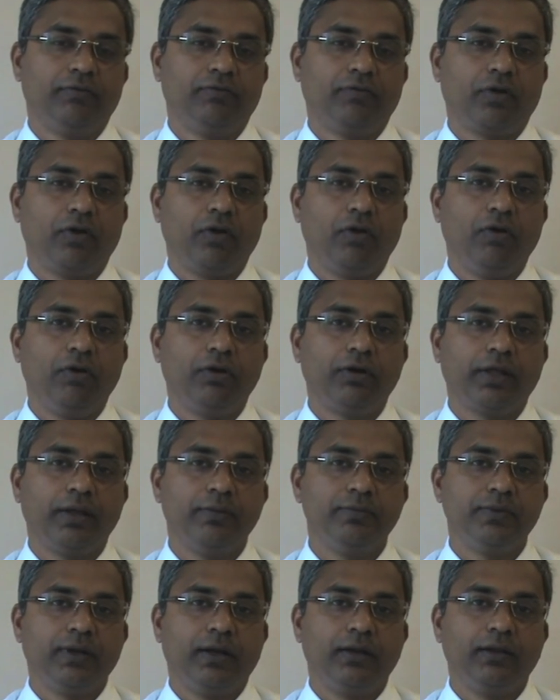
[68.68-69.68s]
for a long
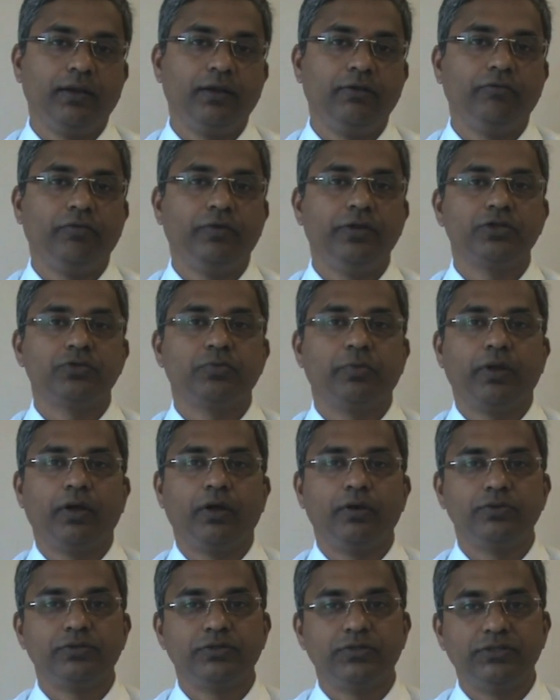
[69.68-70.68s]
time until I finished my
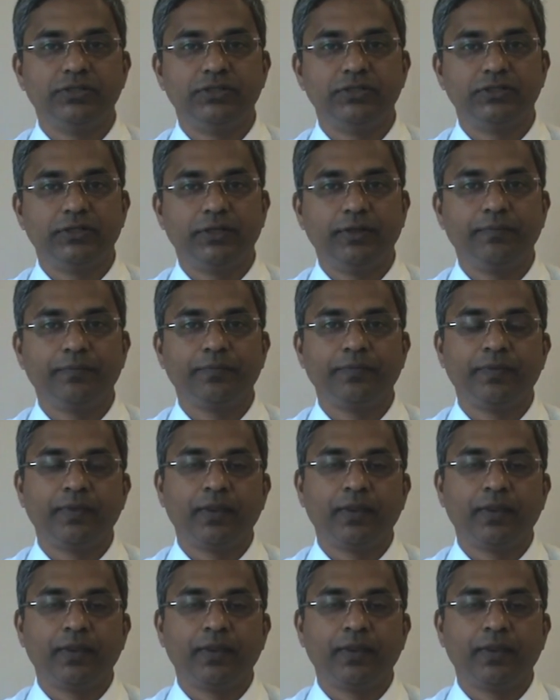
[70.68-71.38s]
house surgency.